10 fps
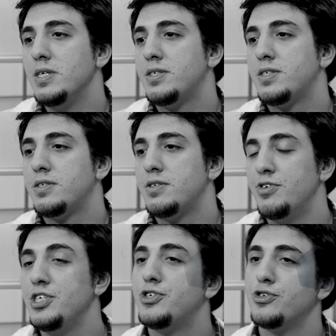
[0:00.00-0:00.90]
is
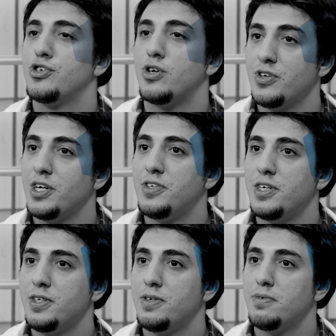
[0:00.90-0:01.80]
research
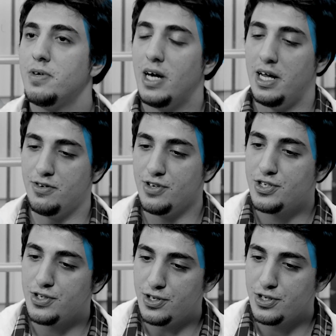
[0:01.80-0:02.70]
oriented, and
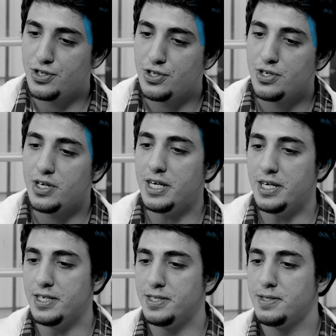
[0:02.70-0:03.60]
research
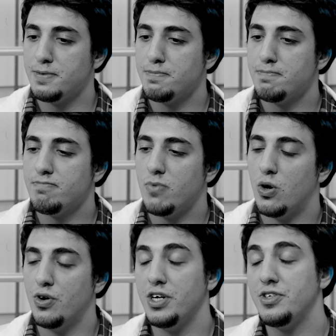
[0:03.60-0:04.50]
is
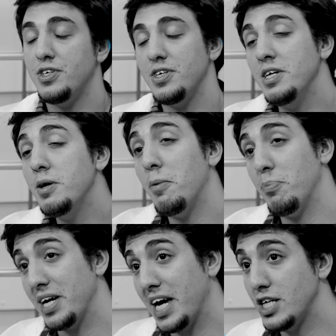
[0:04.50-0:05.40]
oriented in
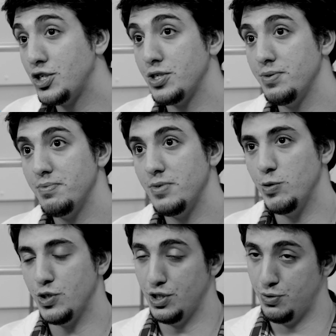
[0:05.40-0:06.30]
application,
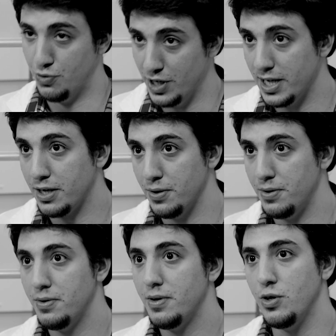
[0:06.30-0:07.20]
which is really
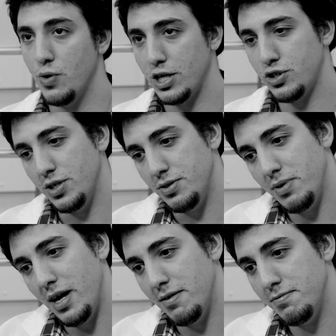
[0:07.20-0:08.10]
good. You actually
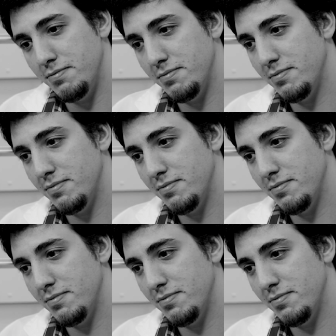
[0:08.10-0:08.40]
have,